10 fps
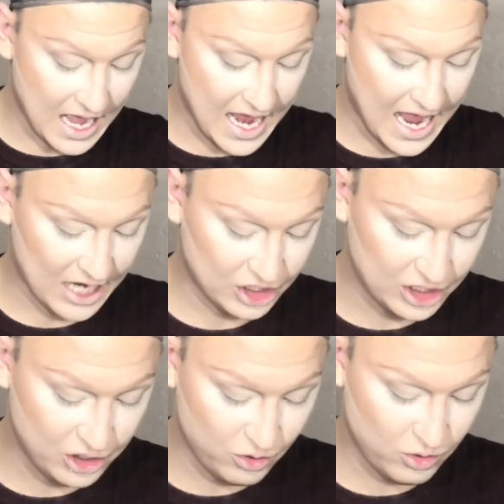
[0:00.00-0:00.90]
I
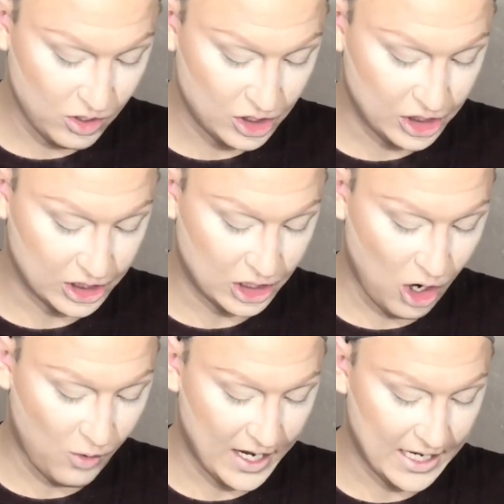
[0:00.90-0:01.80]
actually do just
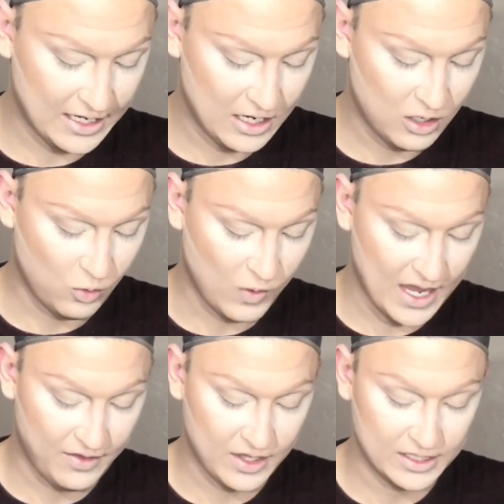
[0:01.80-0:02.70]
go in
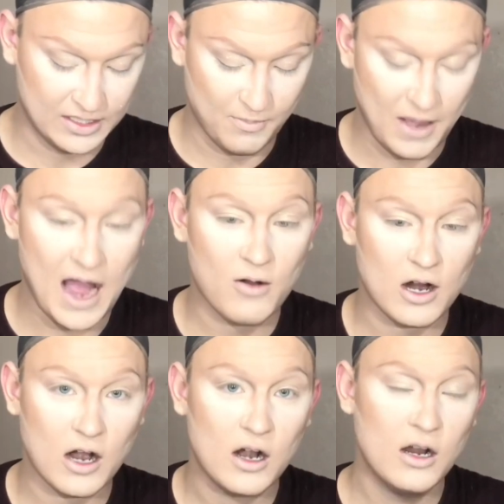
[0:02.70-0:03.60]
with some
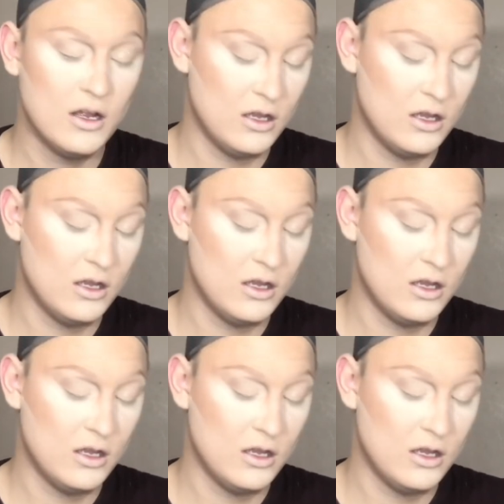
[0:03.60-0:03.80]
powder,